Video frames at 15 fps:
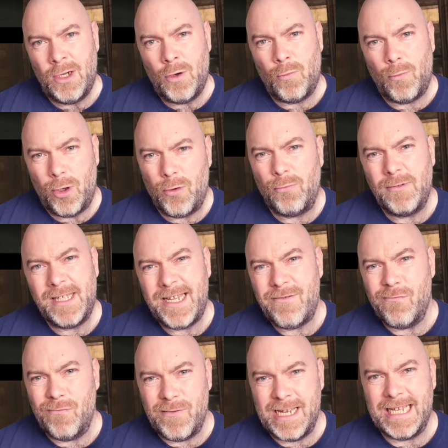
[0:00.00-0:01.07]
were only
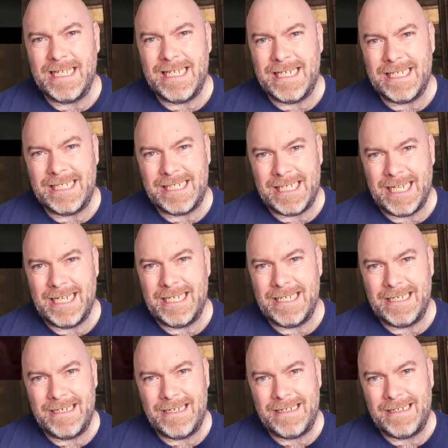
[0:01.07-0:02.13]
really
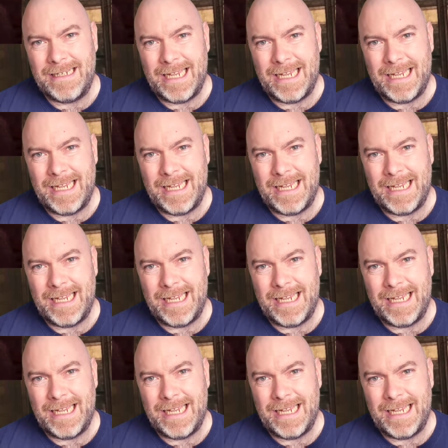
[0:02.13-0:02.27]
seen